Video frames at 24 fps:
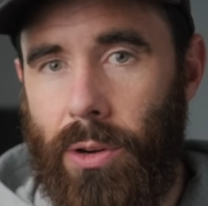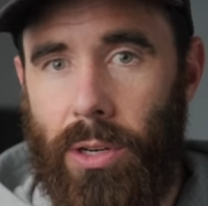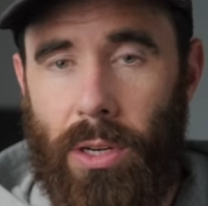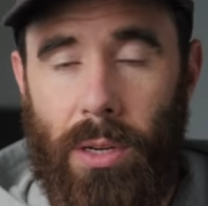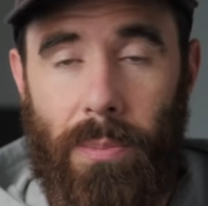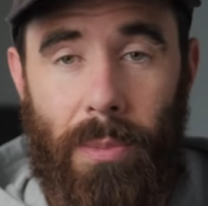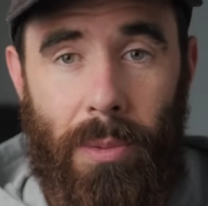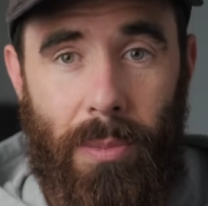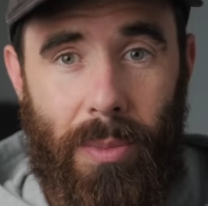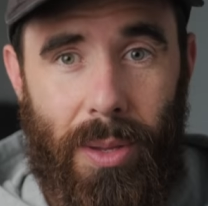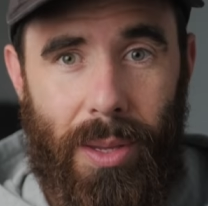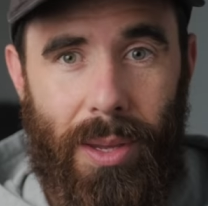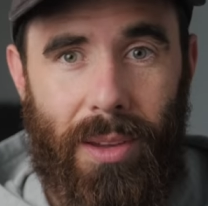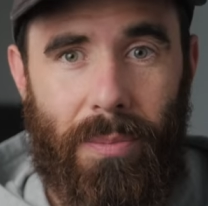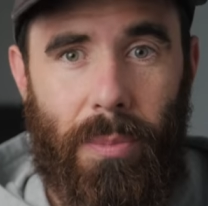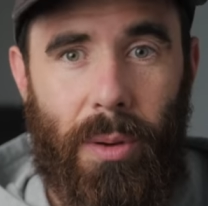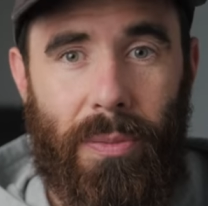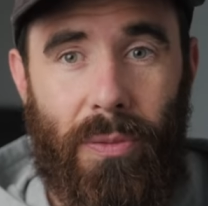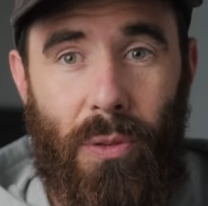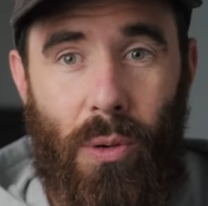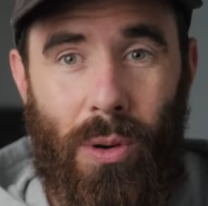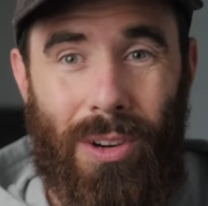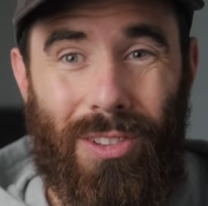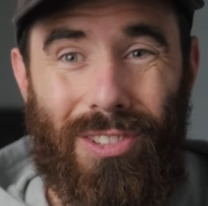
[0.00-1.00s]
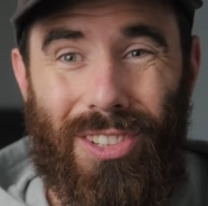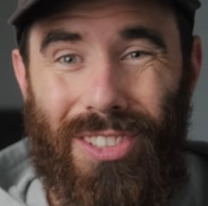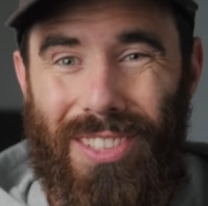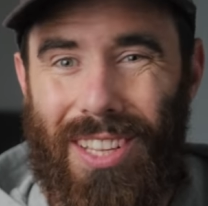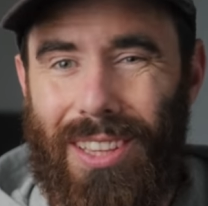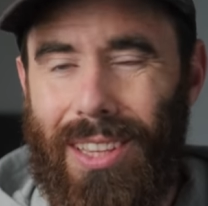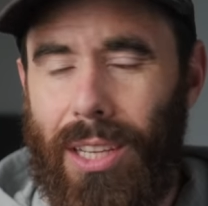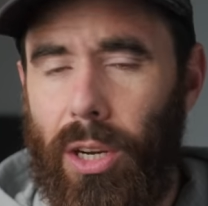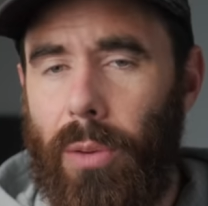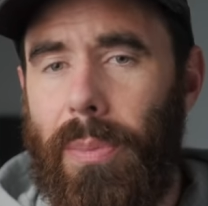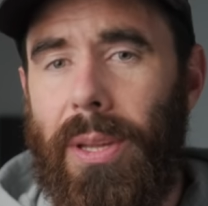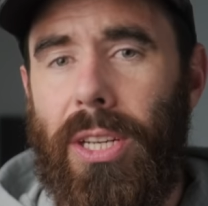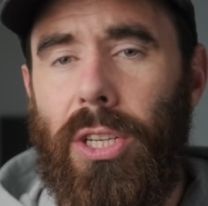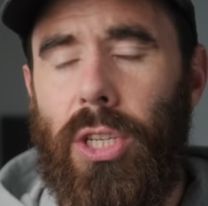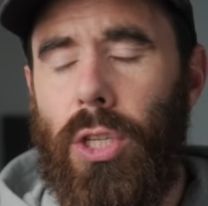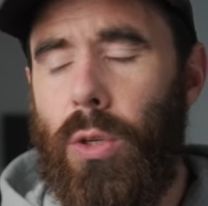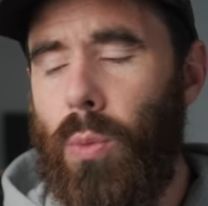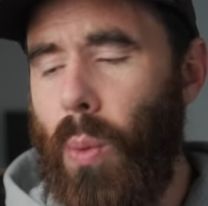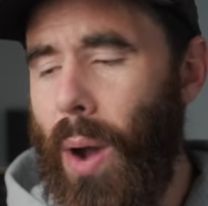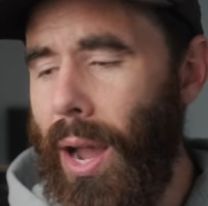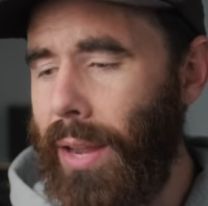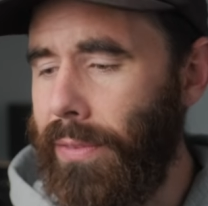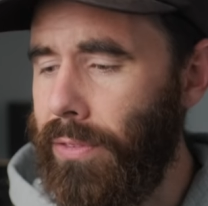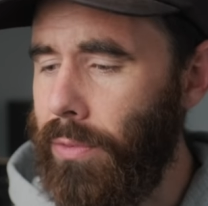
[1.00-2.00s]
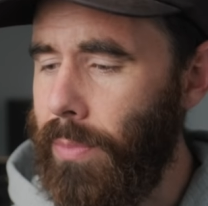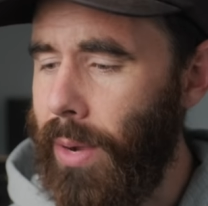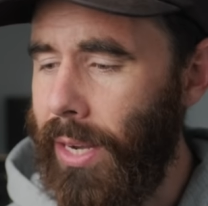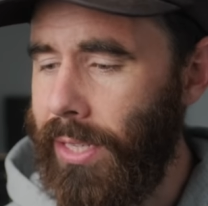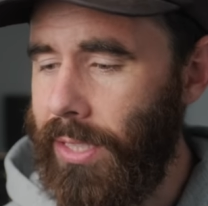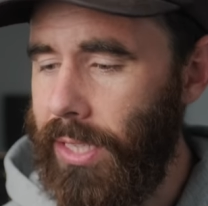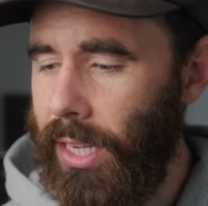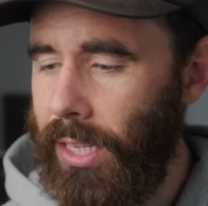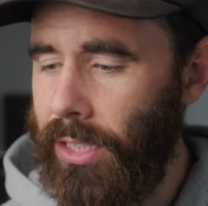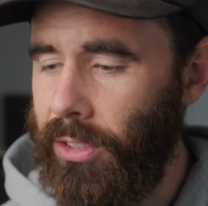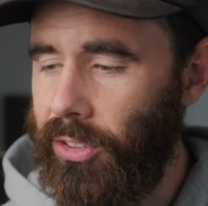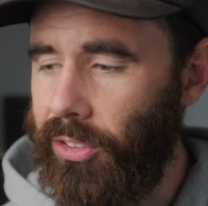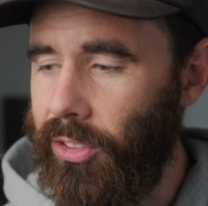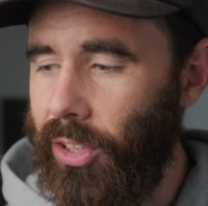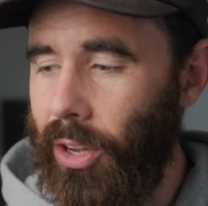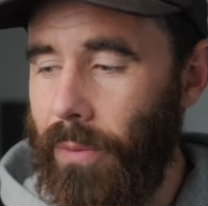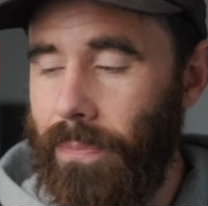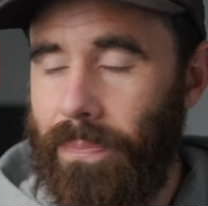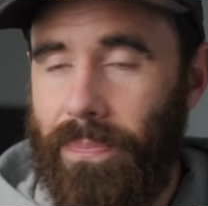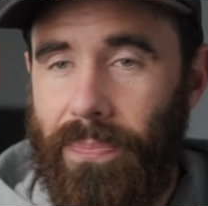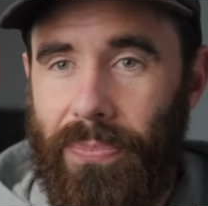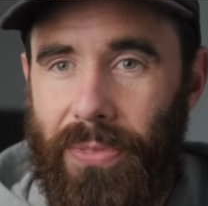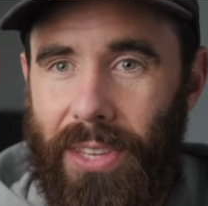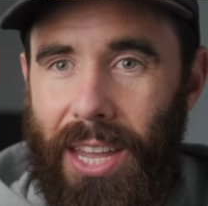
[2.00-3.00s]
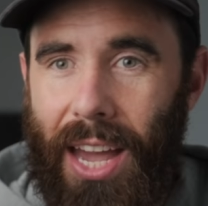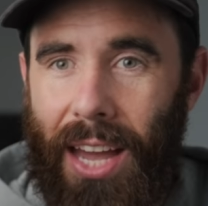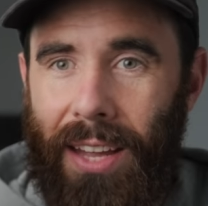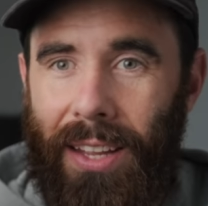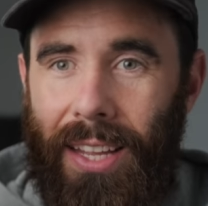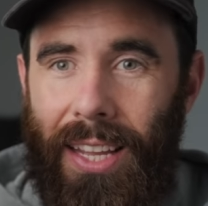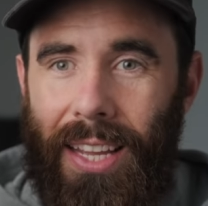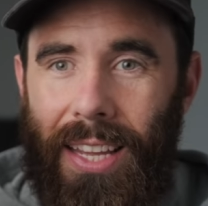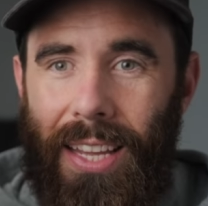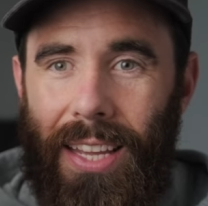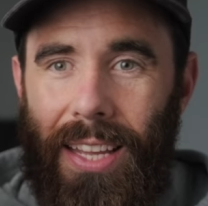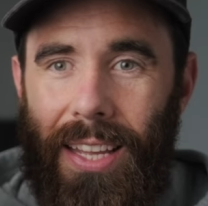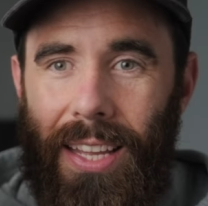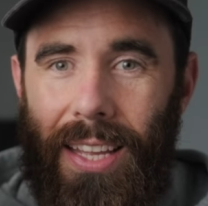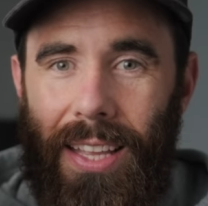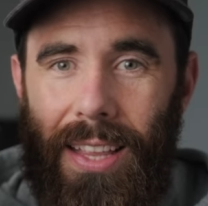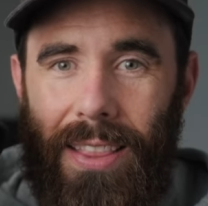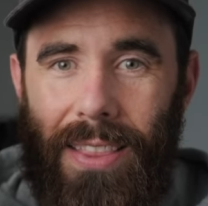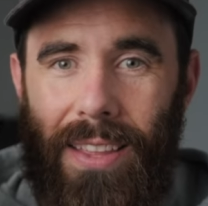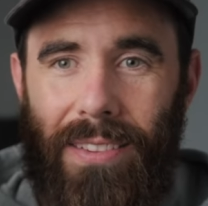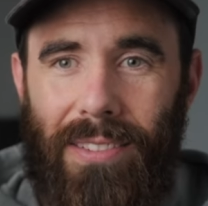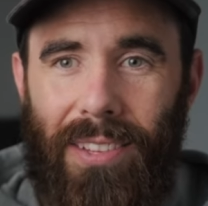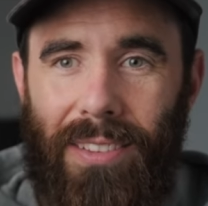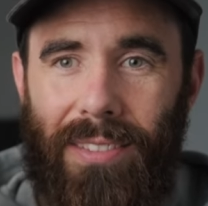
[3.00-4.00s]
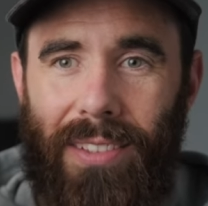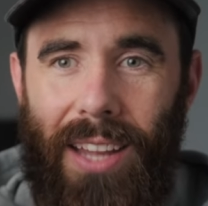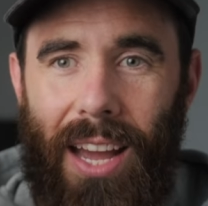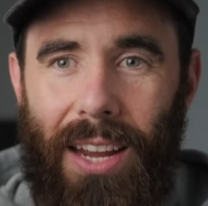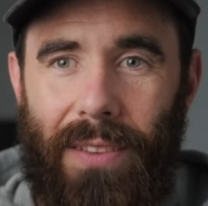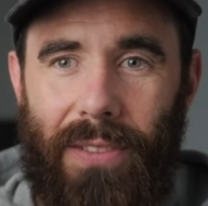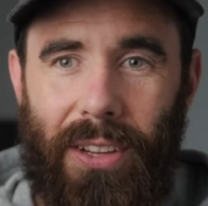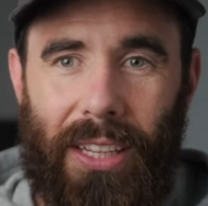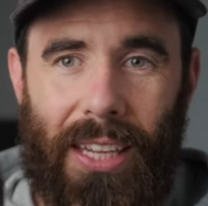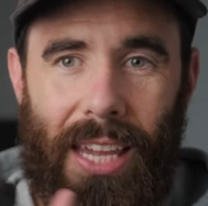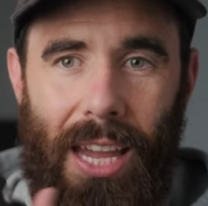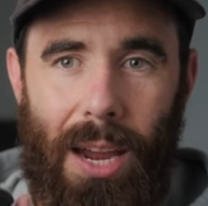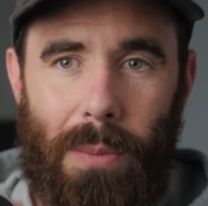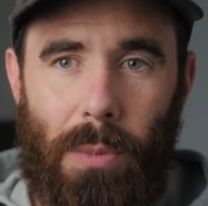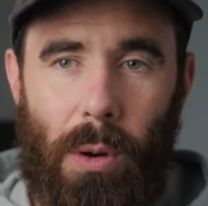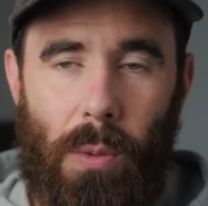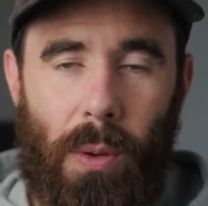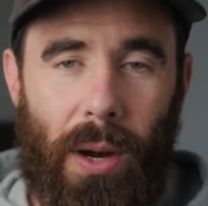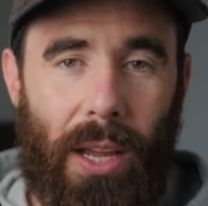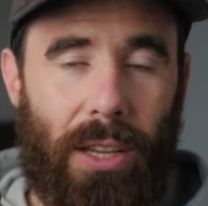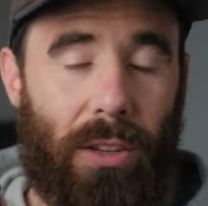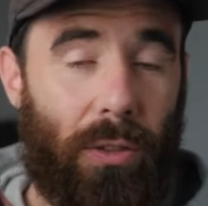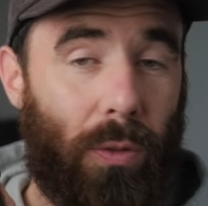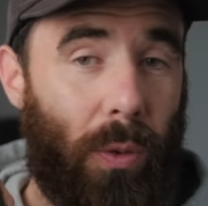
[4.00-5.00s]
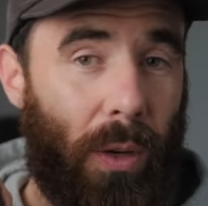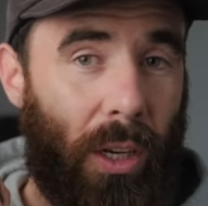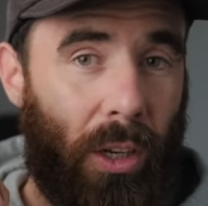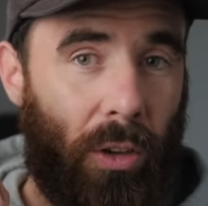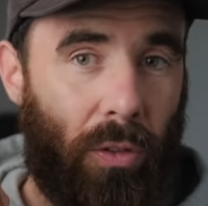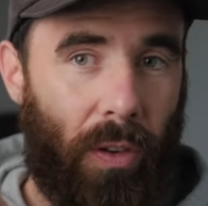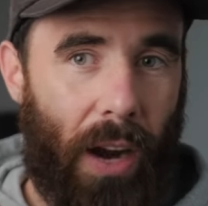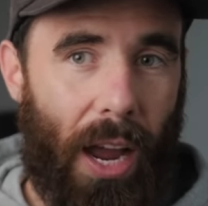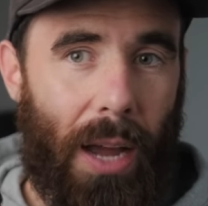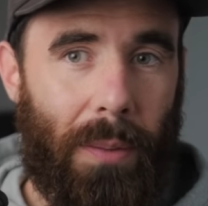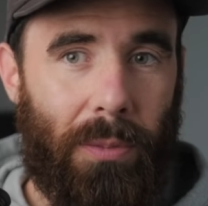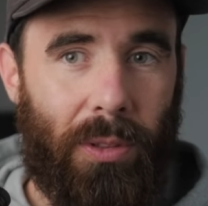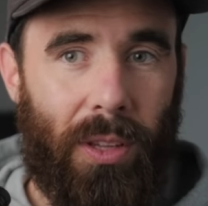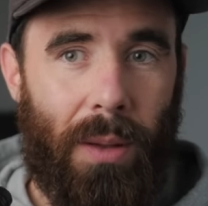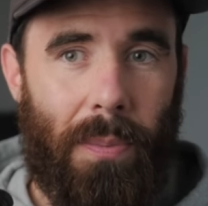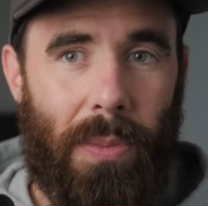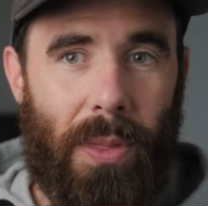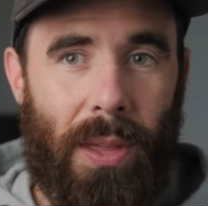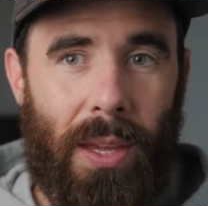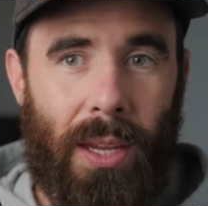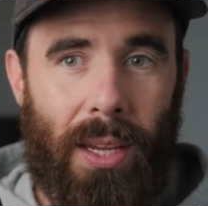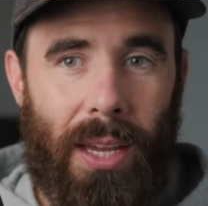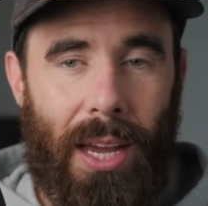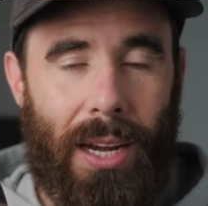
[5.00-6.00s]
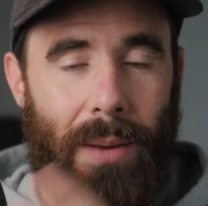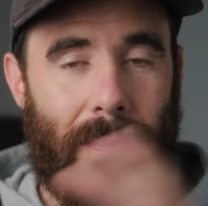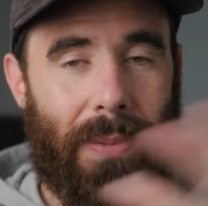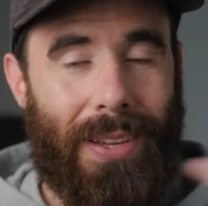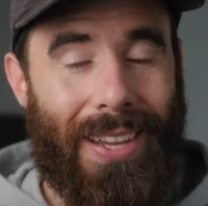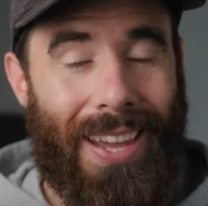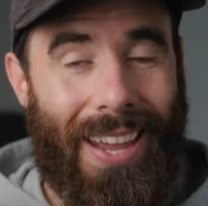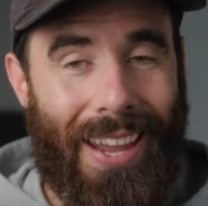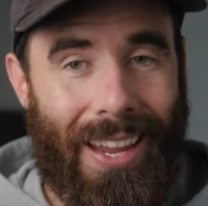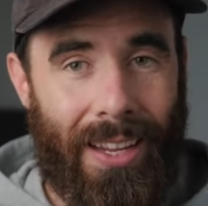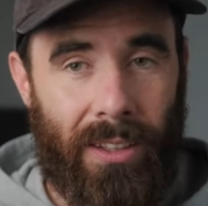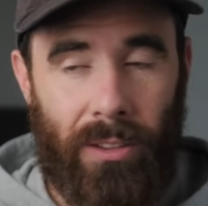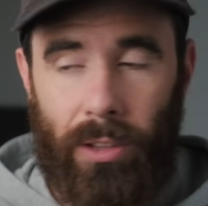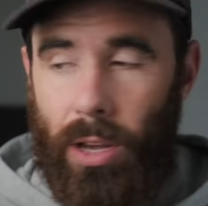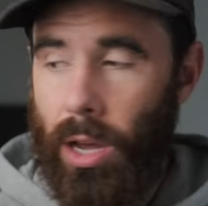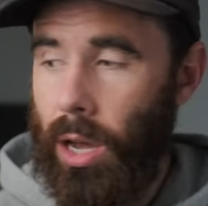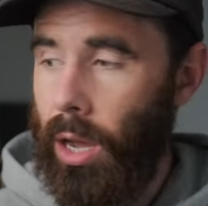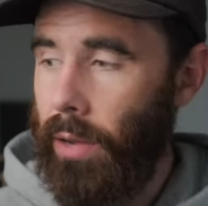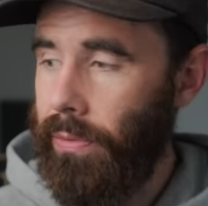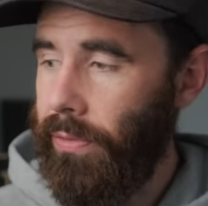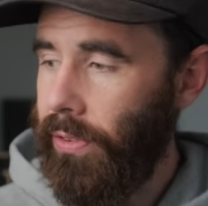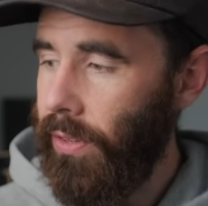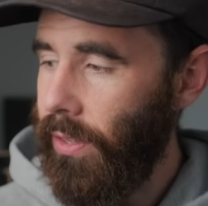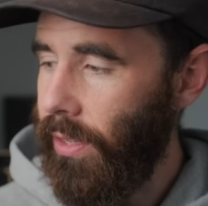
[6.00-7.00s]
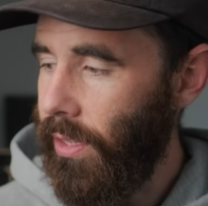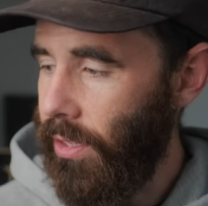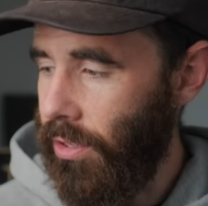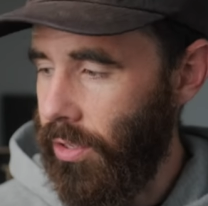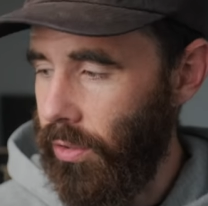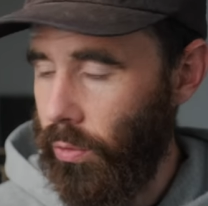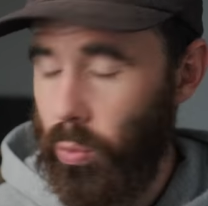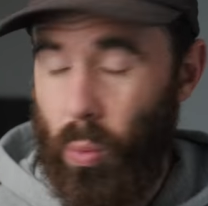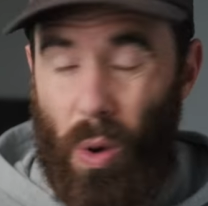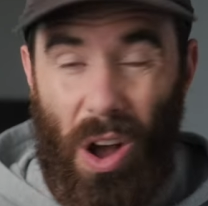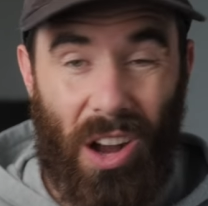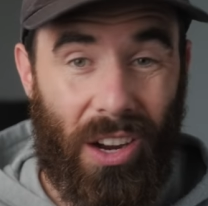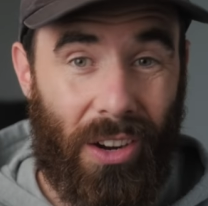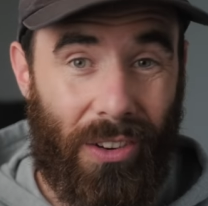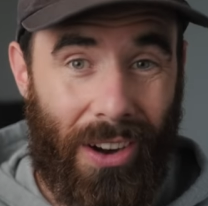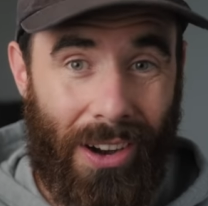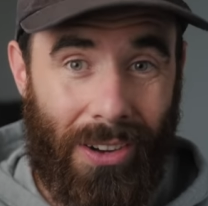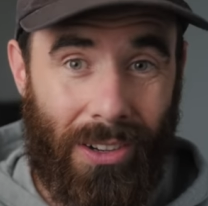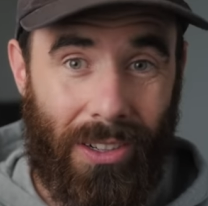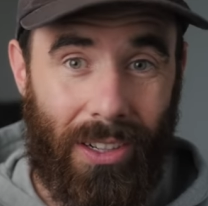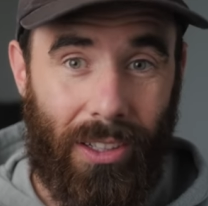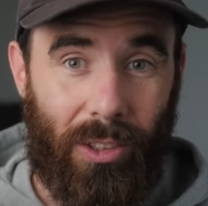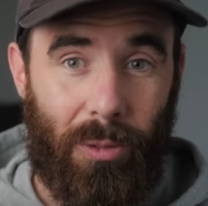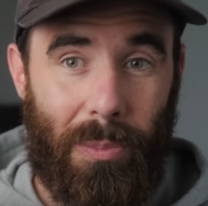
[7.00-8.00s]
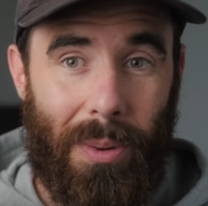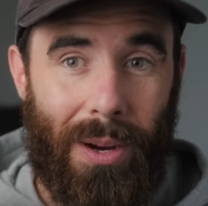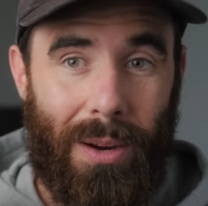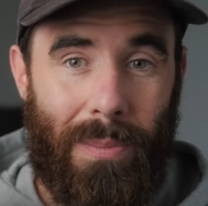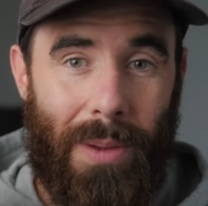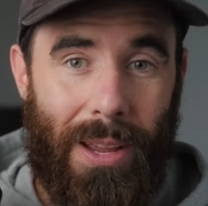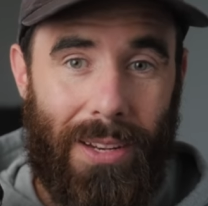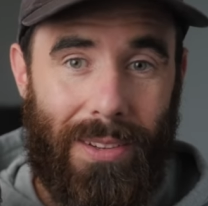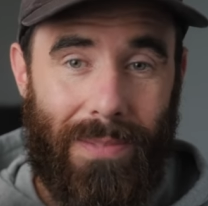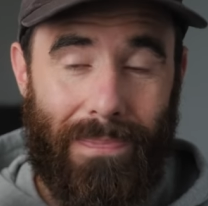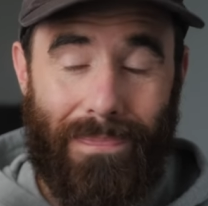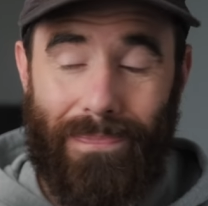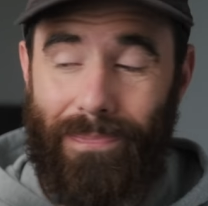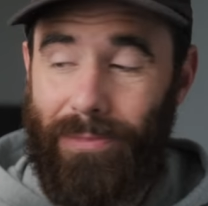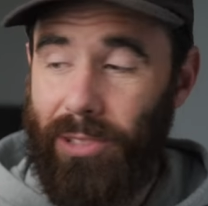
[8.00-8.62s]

on a Mamiya before, and it's just a little bit too wide for my taste. So yeah, this is kind of a camera when I just want to grab something, kind of be hands off and just walk around and experiment.